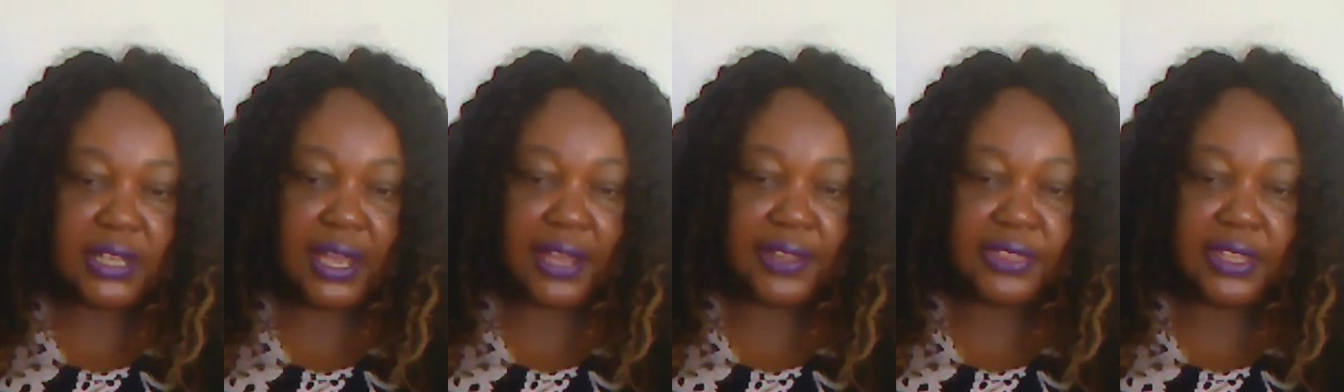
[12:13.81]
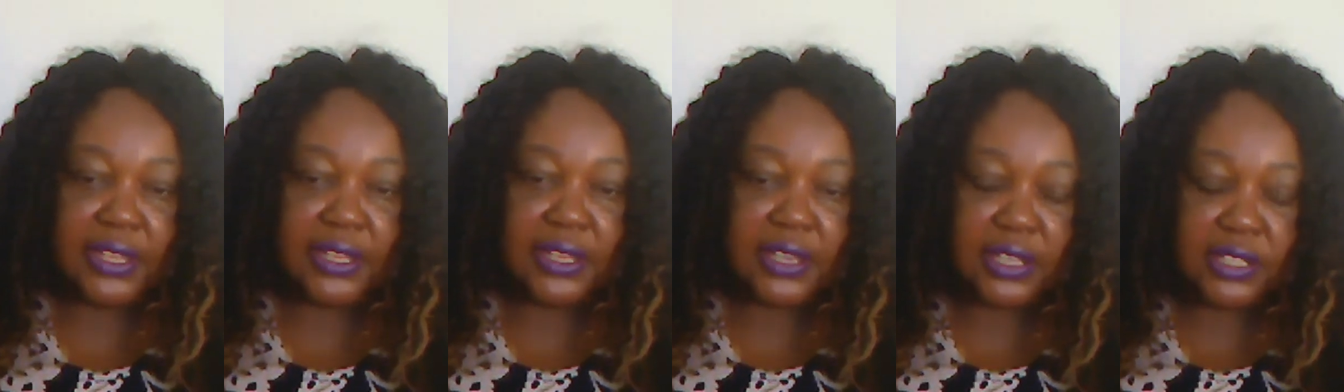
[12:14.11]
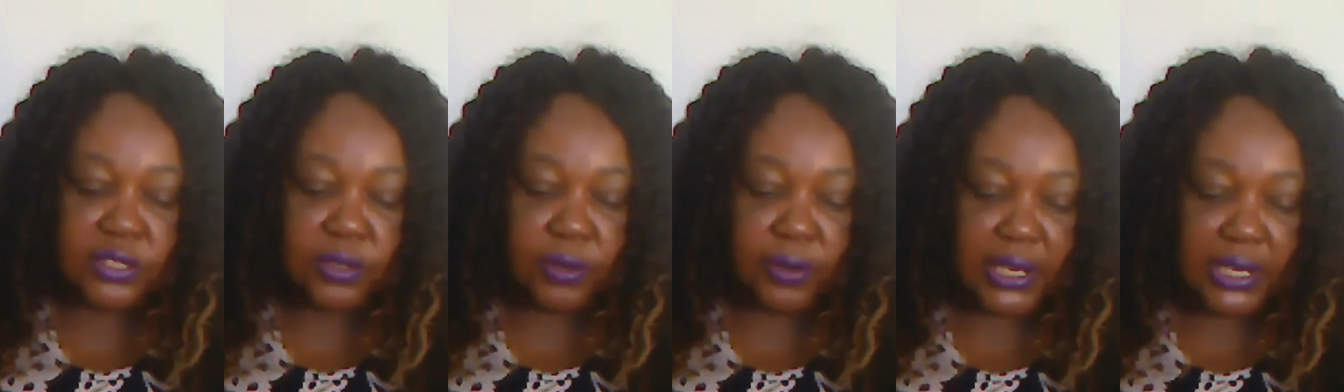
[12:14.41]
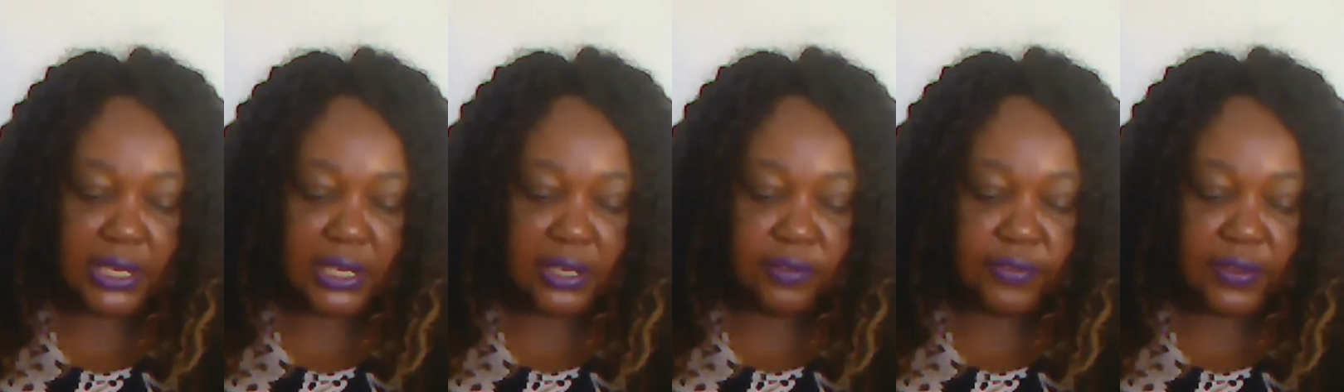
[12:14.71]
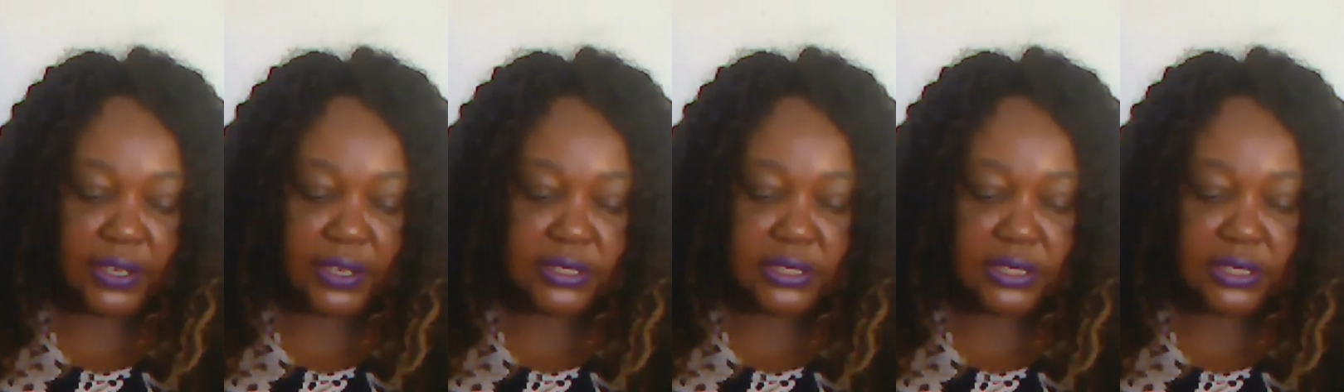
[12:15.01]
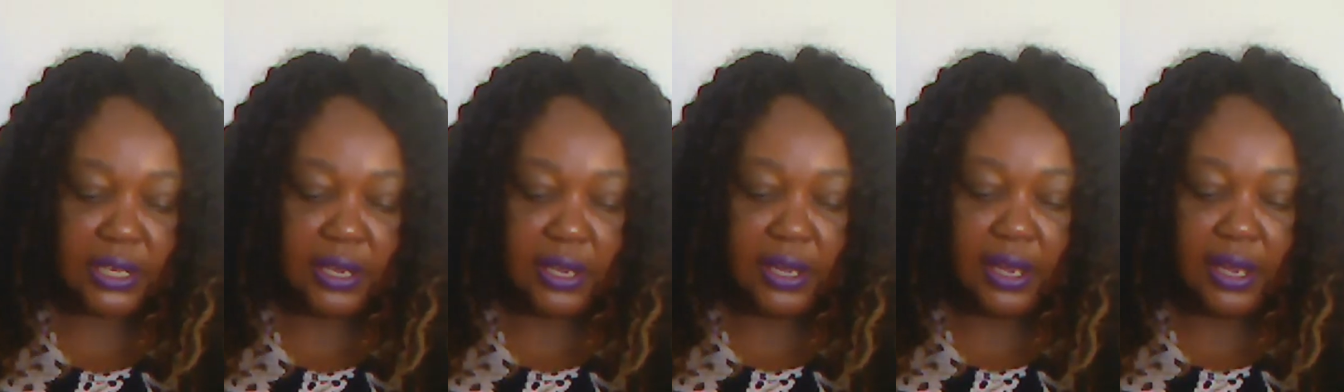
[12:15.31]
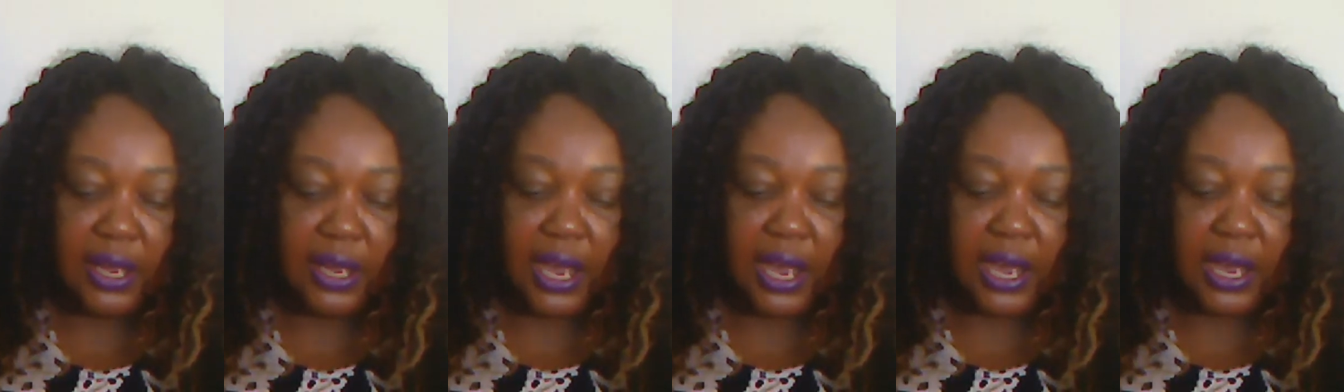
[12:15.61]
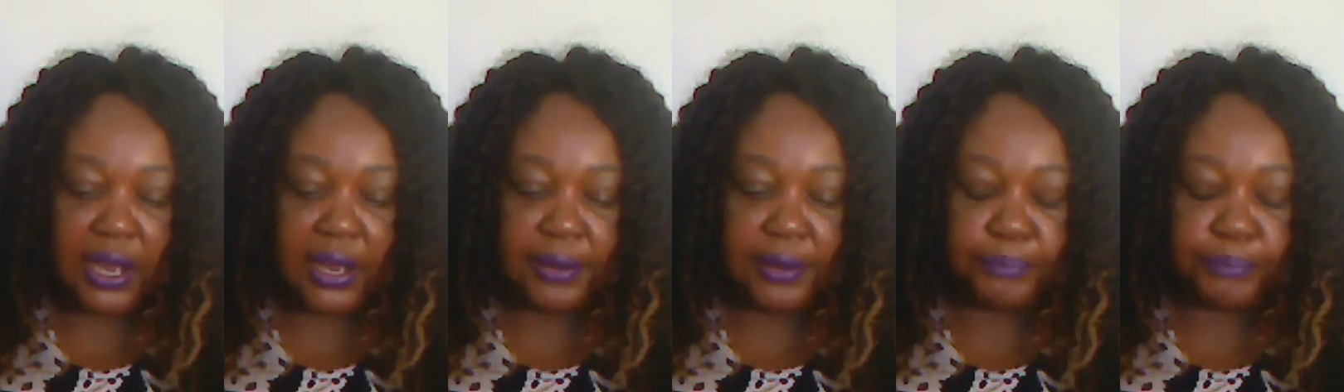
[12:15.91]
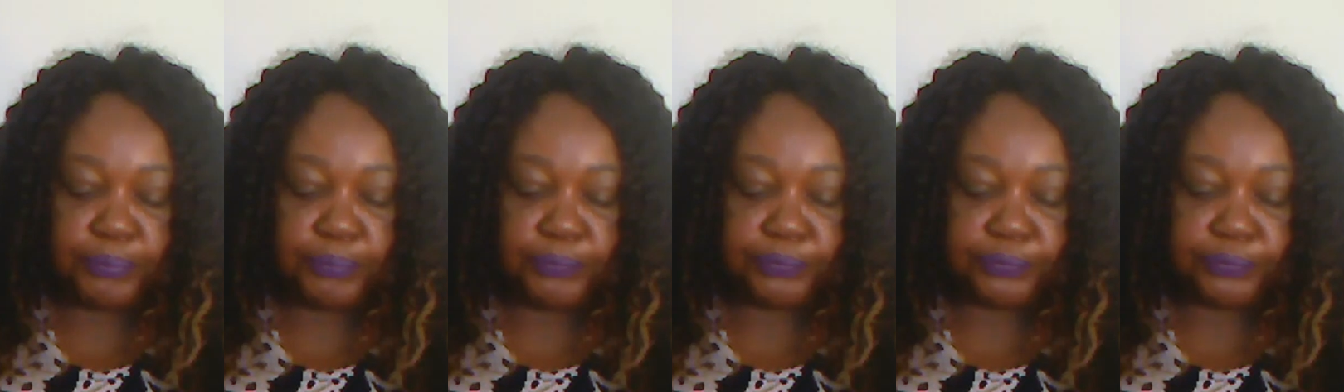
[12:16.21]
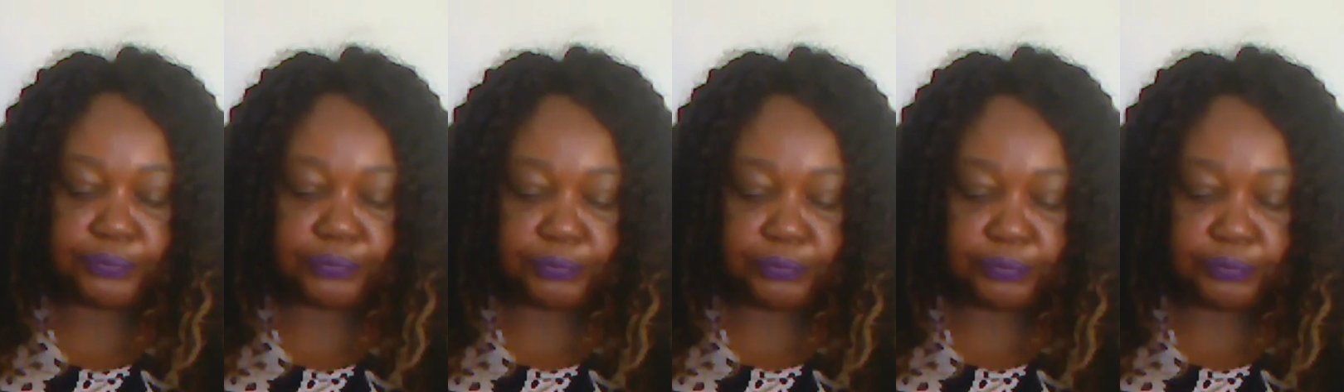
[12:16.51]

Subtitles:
I think it's gonna give us a